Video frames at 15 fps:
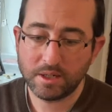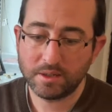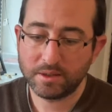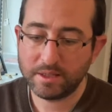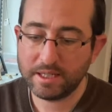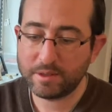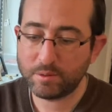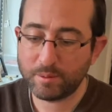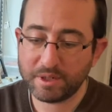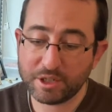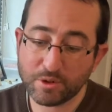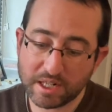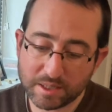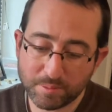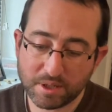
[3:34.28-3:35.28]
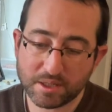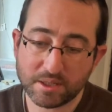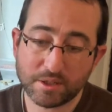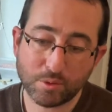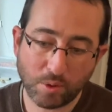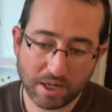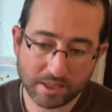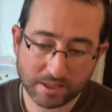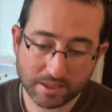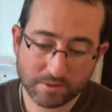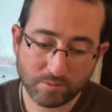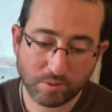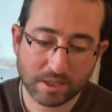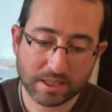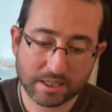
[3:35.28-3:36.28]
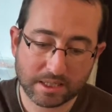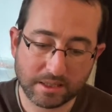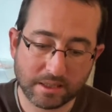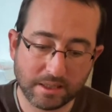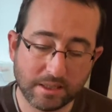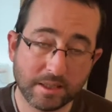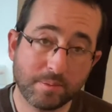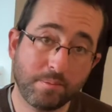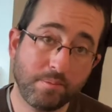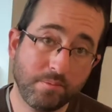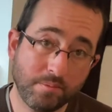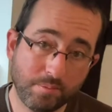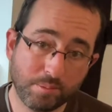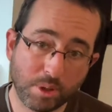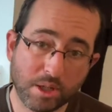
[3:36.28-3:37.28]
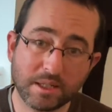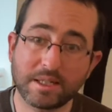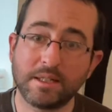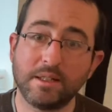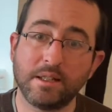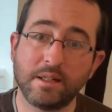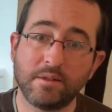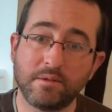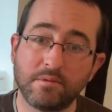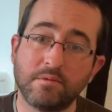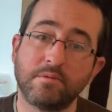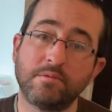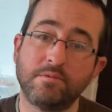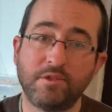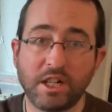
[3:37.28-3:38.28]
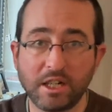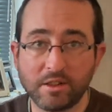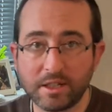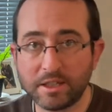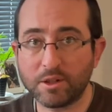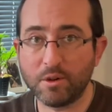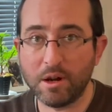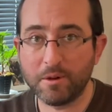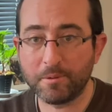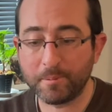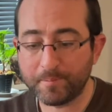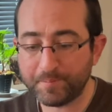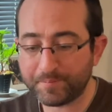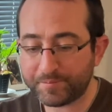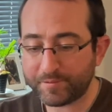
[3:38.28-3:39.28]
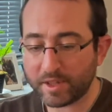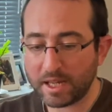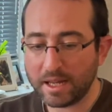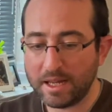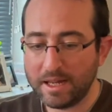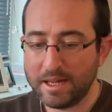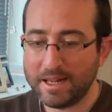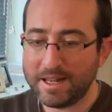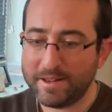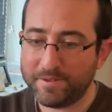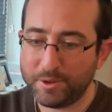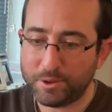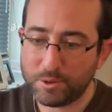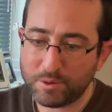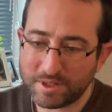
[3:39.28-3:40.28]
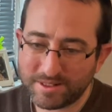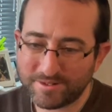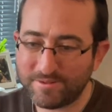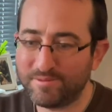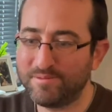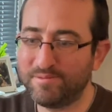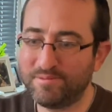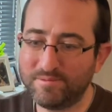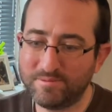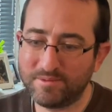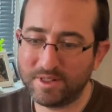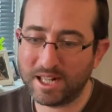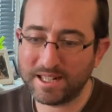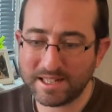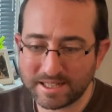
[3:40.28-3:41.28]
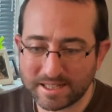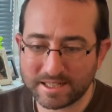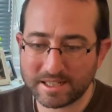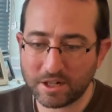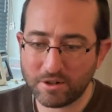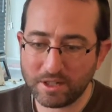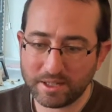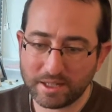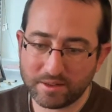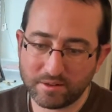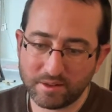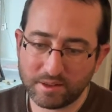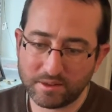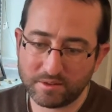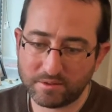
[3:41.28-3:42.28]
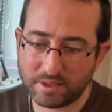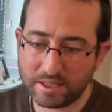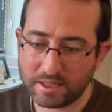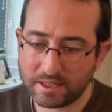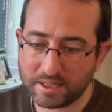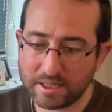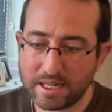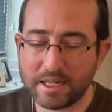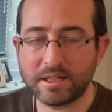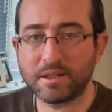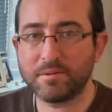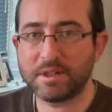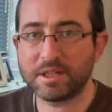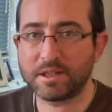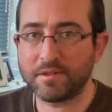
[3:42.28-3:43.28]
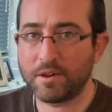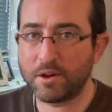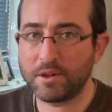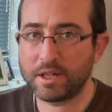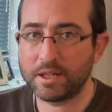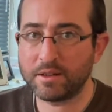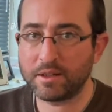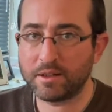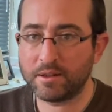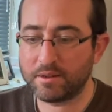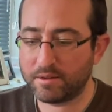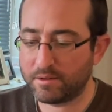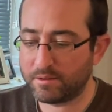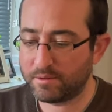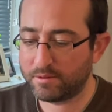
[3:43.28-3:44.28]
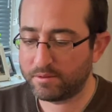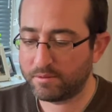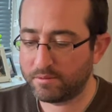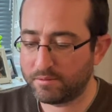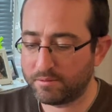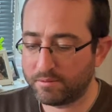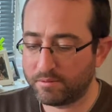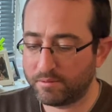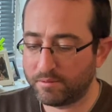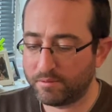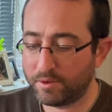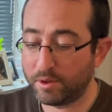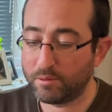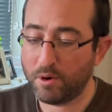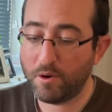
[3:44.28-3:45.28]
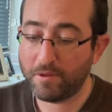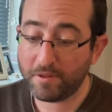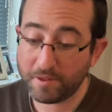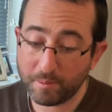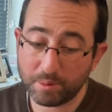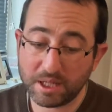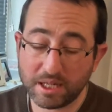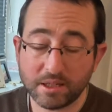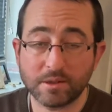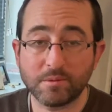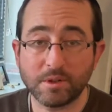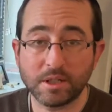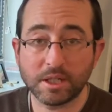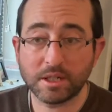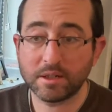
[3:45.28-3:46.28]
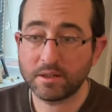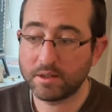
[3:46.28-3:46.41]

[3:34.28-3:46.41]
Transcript: These will be transplanted twice, once in these pots and then finally in the ground. If you do it unnecessarily, that has the risk of hurting the growth of the plant, really.